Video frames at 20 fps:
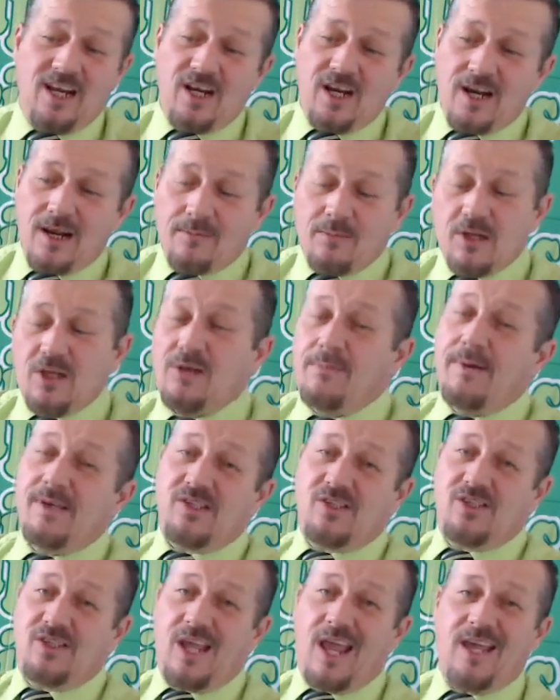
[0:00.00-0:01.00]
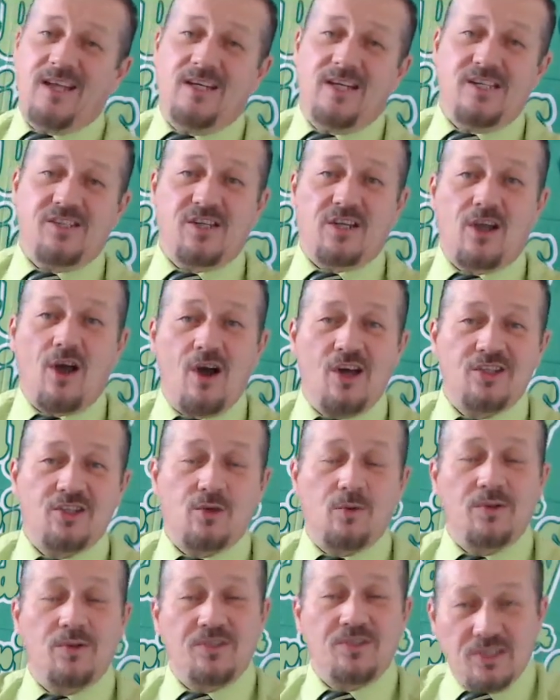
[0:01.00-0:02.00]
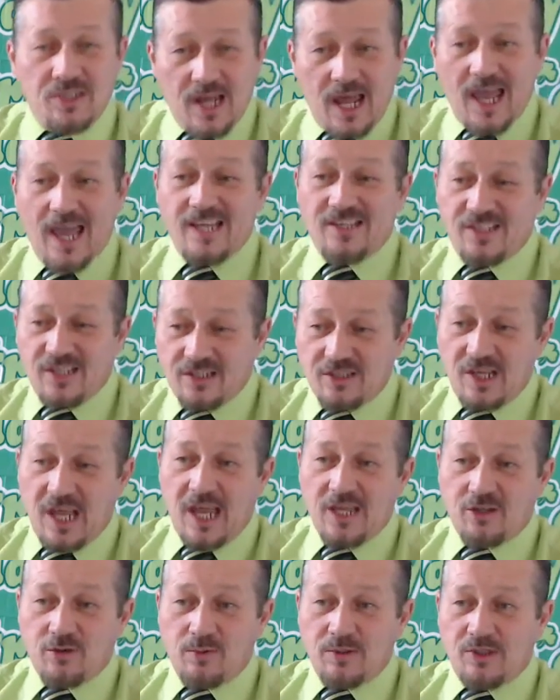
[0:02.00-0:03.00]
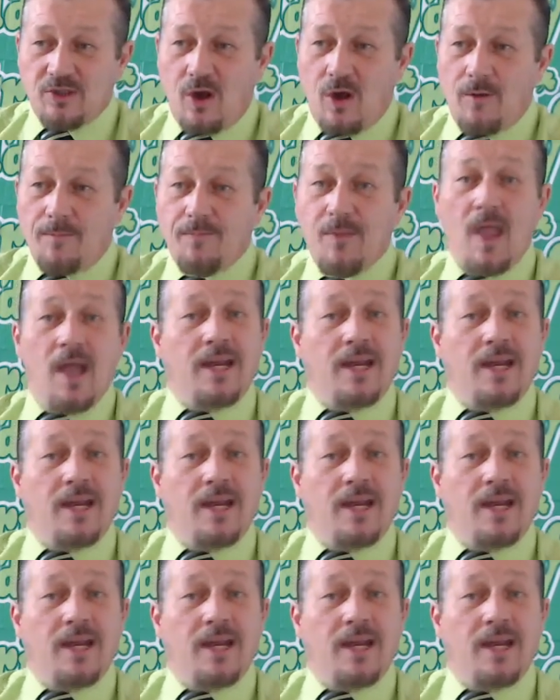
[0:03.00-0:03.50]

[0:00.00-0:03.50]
and I'm a little bit saddened as a consequence and as a result.